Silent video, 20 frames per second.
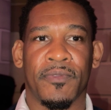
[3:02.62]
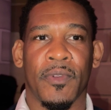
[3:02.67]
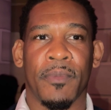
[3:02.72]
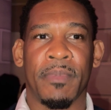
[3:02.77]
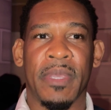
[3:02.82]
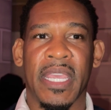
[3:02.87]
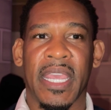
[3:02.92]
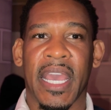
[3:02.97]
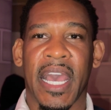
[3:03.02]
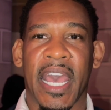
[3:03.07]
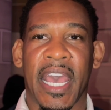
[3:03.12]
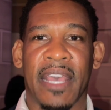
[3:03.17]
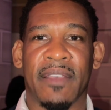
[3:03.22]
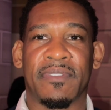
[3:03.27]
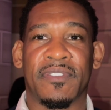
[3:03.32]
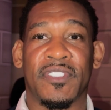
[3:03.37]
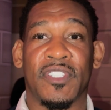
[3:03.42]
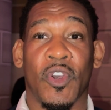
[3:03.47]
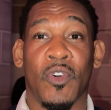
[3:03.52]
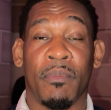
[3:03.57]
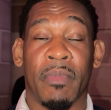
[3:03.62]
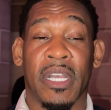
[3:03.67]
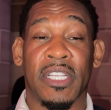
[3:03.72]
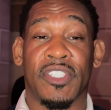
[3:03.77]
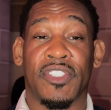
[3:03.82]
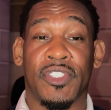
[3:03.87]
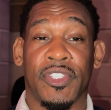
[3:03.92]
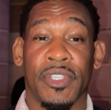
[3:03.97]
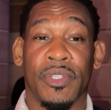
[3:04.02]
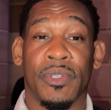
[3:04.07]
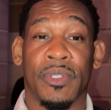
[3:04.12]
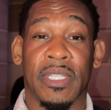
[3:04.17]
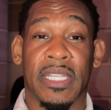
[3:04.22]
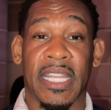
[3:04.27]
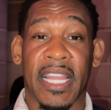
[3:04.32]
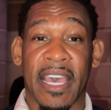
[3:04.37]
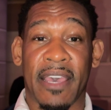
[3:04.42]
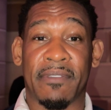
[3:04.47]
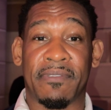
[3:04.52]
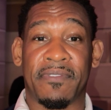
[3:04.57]
for me, I have so much too
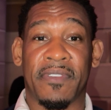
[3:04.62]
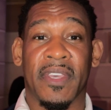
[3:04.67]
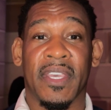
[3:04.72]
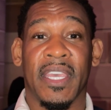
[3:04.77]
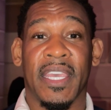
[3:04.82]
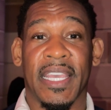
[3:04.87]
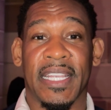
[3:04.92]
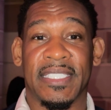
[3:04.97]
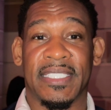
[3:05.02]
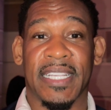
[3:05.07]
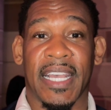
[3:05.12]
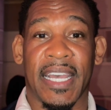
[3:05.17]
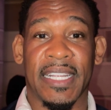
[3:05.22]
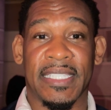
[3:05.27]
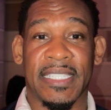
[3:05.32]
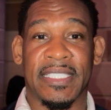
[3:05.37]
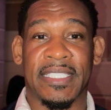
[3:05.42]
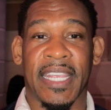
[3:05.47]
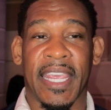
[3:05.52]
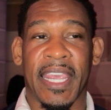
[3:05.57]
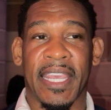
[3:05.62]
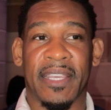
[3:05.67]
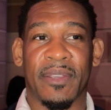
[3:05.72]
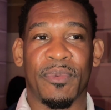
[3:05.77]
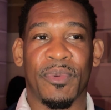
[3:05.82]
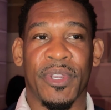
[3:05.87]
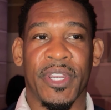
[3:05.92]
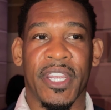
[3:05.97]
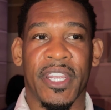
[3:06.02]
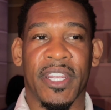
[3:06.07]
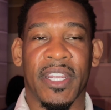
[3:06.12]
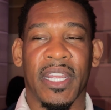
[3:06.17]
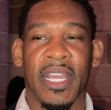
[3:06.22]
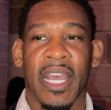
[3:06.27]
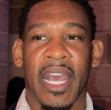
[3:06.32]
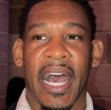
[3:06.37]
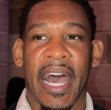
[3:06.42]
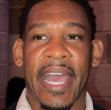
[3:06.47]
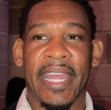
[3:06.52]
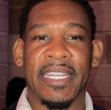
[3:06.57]
left inside the tank where
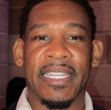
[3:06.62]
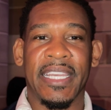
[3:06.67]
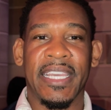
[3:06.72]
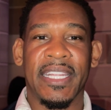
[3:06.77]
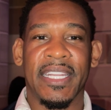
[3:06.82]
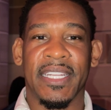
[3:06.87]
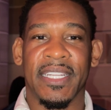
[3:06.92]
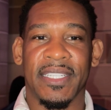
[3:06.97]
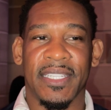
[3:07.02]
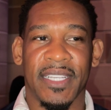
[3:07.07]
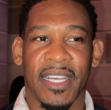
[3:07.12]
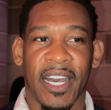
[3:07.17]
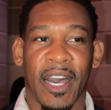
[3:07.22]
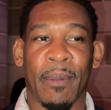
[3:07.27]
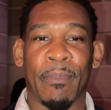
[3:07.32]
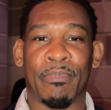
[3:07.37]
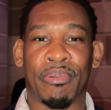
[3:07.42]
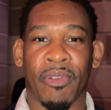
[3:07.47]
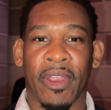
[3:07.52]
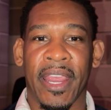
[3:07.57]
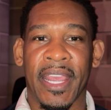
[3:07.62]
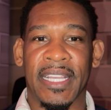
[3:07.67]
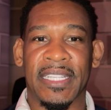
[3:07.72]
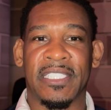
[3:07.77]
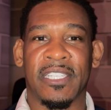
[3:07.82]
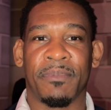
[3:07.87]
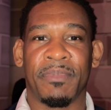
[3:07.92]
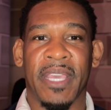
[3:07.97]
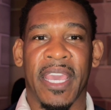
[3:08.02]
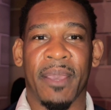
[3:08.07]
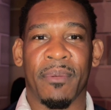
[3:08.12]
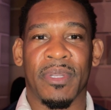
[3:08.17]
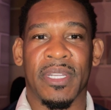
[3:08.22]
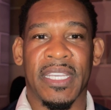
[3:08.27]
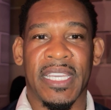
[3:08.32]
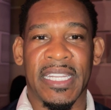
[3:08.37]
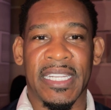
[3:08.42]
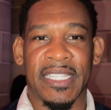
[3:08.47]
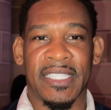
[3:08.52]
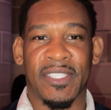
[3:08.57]
I needed a break to be able to
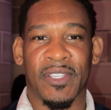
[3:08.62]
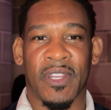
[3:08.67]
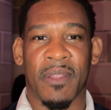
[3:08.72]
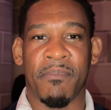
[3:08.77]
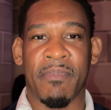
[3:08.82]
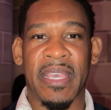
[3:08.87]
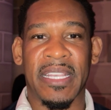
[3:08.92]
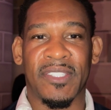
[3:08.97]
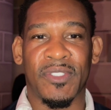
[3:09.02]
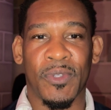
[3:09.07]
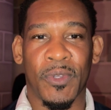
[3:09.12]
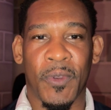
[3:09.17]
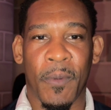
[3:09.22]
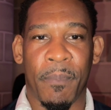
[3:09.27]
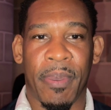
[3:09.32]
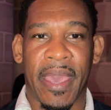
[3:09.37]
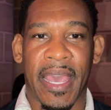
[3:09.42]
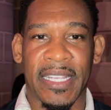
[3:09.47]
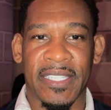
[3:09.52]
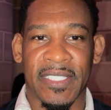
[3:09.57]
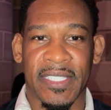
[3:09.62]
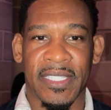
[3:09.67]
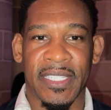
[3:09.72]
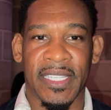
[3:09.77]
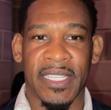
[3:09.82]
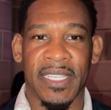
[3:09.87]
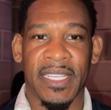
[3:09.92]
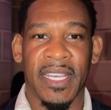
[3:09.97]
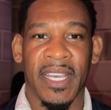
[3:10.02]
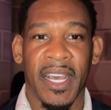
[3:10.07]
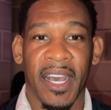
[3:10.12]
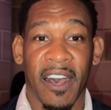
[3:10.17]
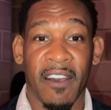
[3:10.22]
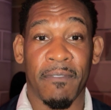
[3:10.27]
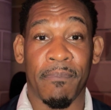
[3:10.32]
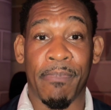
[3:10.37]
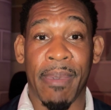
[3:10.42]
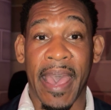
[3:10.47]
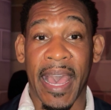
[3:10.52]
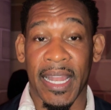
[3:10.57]
get into the mental capacity
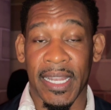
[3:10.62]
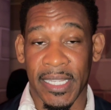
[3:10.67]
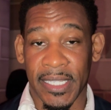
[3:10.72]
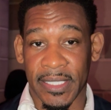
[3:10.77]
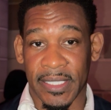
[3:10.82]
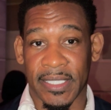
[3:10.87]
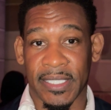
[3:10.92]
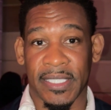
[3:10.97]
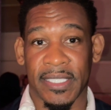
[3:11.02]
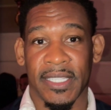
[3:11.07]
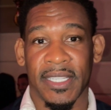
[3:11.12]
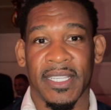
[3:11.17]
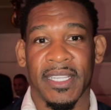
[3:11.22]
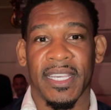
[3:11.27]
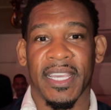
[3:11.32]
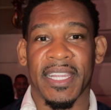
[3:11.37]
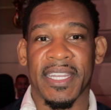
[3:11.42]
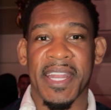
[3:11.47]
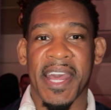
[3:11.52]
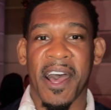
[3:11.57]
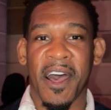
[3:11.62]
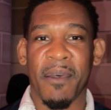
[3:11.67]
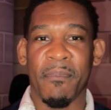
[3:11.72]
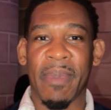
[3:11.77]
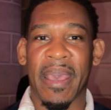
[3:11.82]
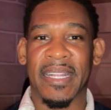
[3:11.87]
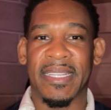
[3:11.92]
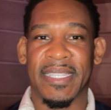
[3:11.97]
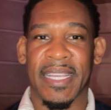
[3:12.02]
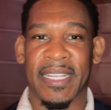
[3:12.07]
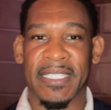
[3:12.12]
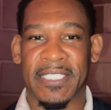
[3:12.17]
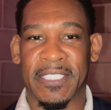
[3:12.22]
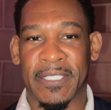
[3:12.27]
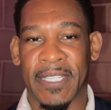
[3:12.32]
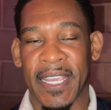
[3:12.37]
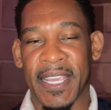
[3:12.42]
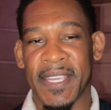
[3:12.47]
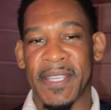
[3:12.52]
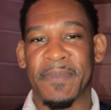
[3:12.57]
of balance. And now I'm at that
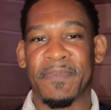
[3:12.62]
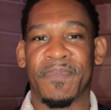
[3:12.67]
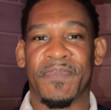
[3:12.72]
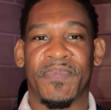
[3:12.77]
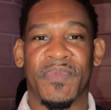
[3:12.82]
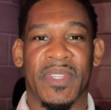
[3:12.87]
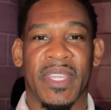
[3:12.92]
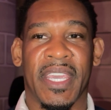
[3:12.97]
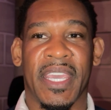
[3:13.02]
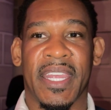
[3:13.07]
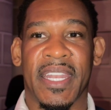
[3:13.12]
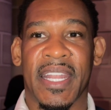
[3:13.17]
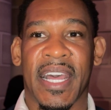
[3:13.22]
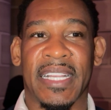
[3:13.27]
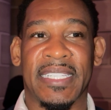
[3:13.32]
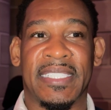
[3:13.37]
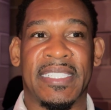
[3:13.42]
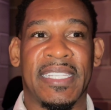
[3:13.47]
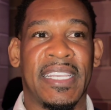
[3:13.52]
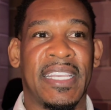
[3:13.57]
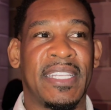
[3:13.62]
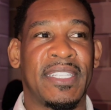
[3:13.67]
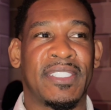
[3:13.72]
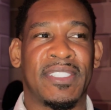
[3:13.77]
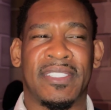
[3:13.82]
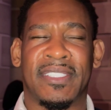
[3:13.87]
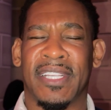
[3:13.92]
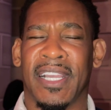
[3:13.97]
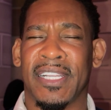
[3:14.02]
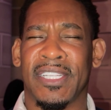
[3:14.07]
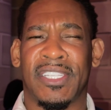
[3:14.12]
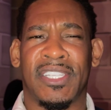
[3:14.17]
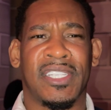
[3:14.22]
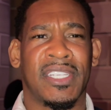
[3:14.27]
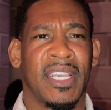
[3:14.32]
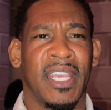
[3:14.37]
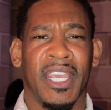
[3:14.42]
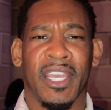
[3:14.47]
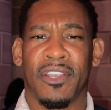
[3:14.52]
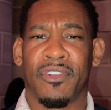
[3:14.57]
state, and I see
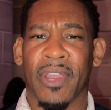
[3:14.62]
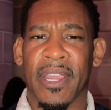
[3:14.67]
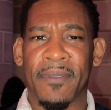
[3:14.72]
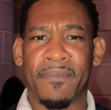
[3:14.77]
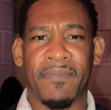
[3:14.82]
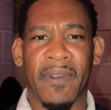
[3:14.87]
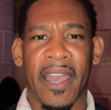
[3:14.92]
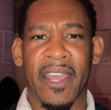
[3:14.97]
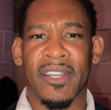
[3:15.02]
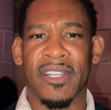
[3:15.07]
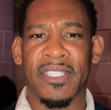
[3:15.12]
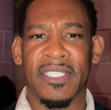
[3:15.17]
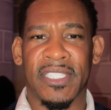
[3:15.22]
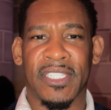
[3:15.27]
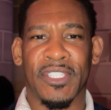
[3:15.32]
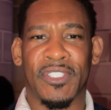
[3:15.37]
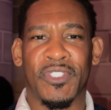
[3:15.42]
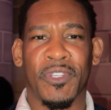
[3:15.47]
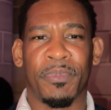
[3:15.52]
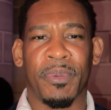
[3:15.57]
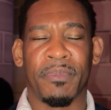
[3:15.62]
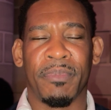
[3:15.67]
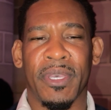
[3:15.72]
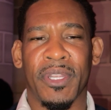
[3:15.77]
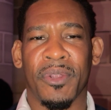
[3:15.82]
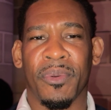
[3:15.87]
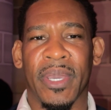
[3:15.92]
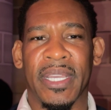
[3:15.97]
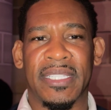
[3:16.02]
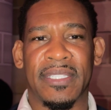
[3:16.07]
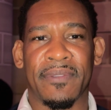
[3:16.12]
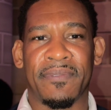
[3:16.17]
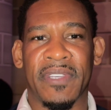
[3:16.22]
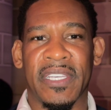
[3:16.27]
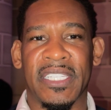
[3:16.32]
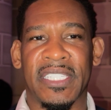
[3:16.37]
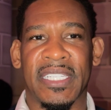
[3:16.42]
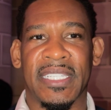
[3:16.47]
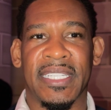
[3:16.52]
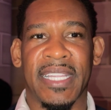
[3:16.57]
such great fighters in the super middleweight
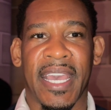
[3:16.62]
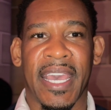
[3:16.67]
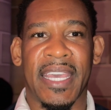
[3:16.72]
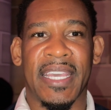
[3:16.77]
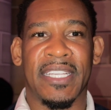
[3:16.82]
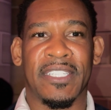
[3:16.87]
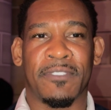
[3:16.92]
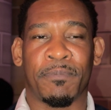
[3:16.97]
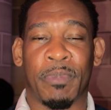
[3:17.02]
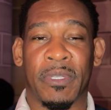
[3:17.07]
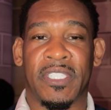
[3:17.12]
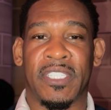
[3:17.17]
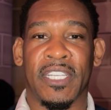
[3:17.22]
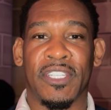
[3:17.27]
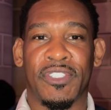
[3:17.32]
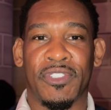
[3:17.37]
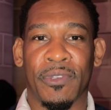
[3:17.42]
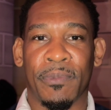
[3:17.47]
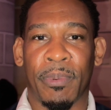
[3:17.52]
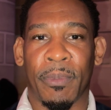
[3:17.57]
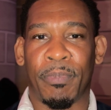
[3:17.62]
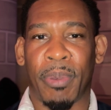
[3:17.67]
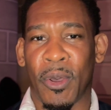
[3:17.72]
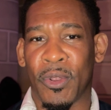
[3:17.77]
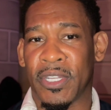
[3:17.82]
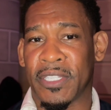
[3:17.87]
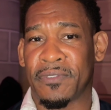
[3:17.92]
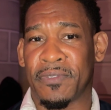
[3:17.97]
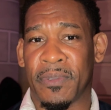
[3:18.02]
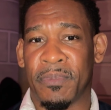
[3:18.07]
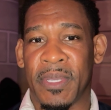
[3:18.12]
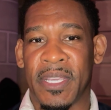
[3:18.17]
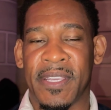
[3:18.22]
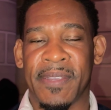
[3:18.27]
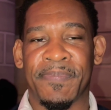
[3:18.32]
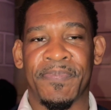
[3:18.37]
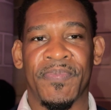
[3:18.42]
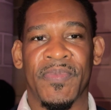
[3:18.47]
division that is potential opponents for me.